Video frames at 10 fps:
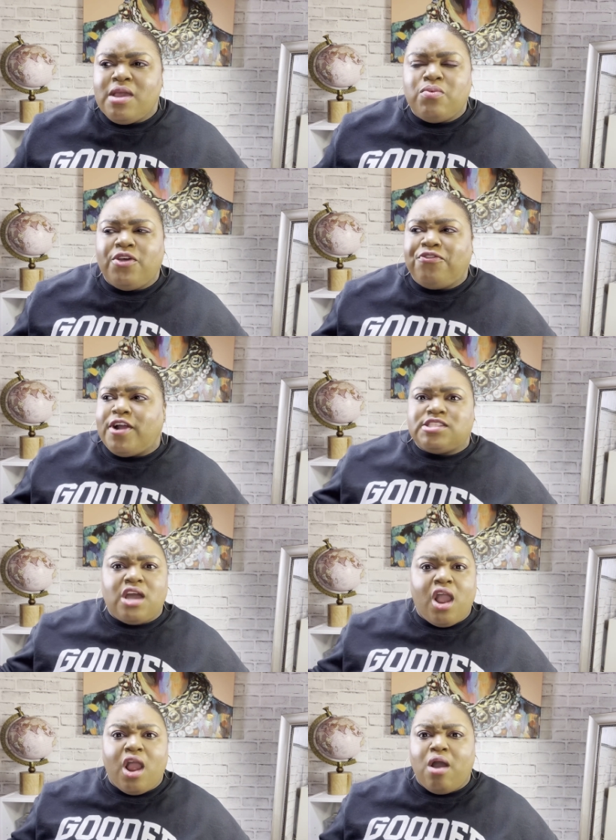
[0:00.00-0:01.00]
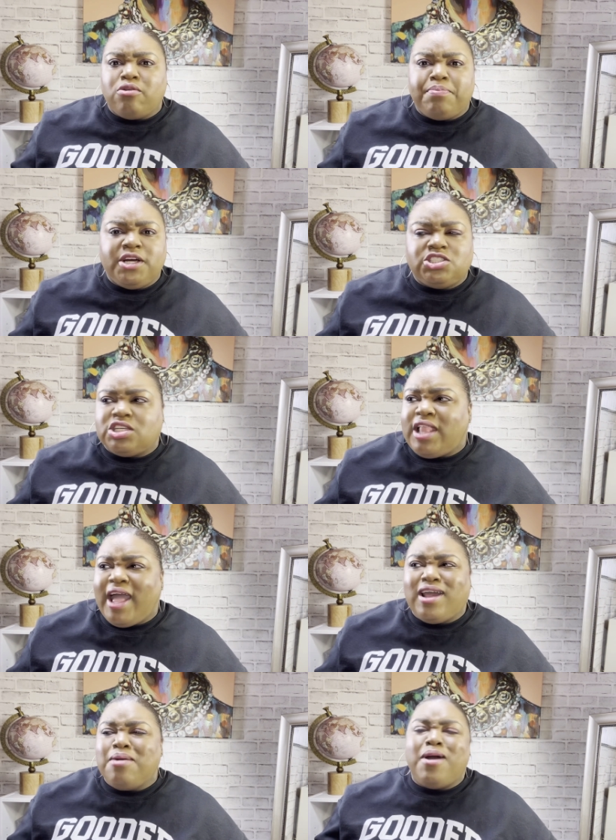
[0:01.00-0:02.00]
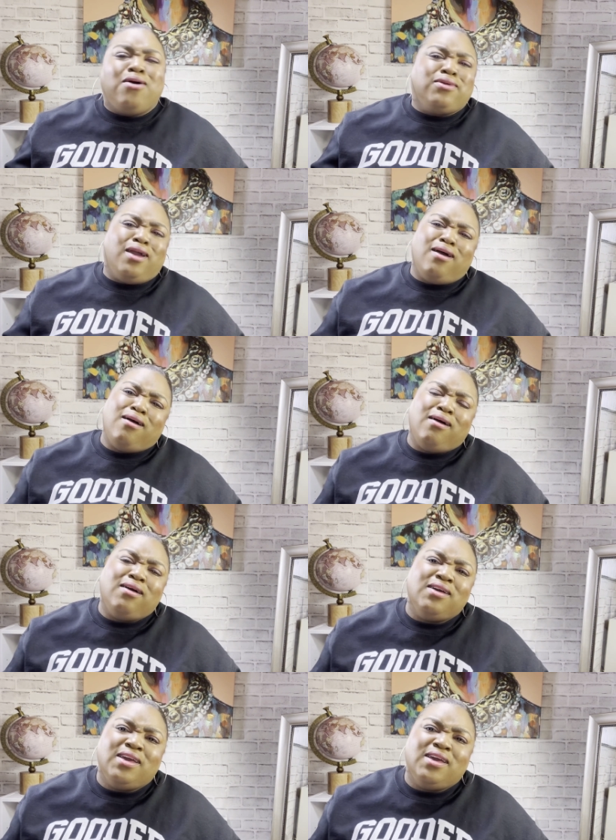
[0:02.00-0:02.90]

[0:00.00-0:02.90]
We first saw her on the push. Like, come on, y'all.